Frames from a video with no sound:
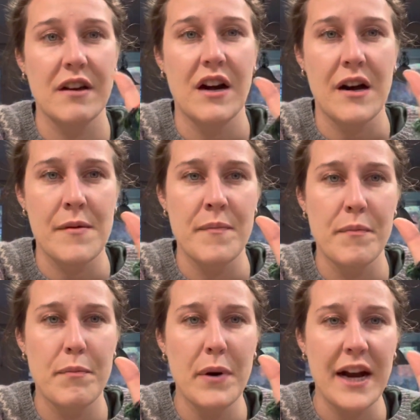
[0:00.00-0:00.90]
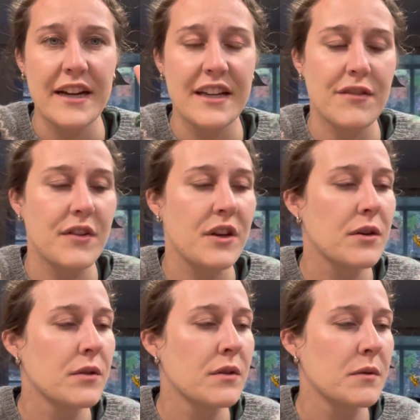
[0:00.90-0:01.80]
But if
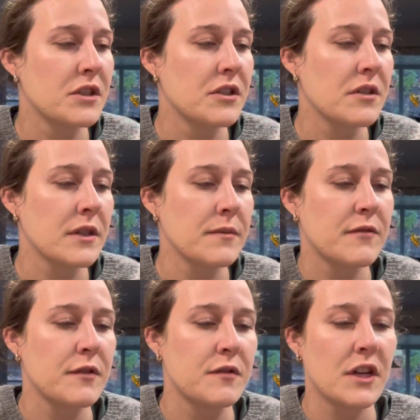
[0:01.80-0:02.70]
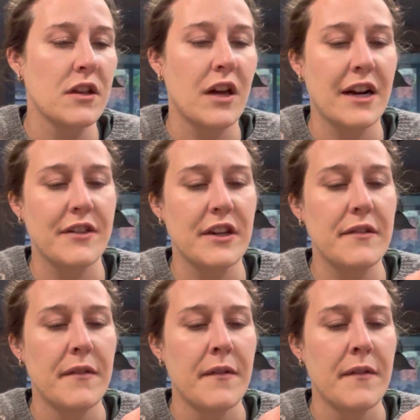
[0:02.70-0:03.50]
you know what you're doing, if you've done a lot of it,